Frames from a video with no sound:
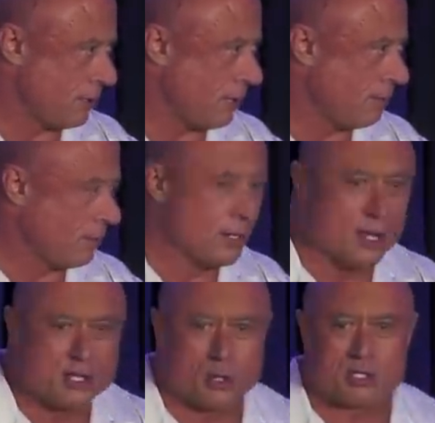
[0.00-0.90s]
Okay?
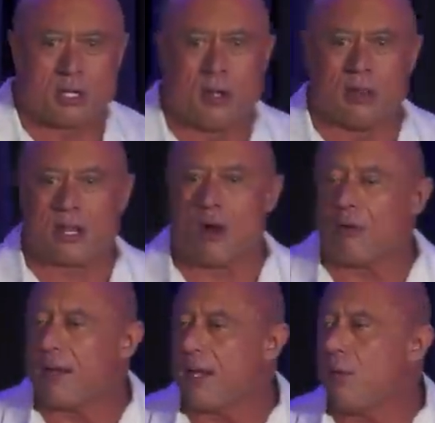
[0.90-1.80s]
So it's like
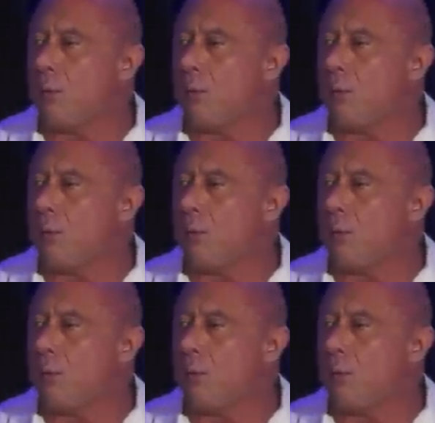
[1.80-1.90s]
already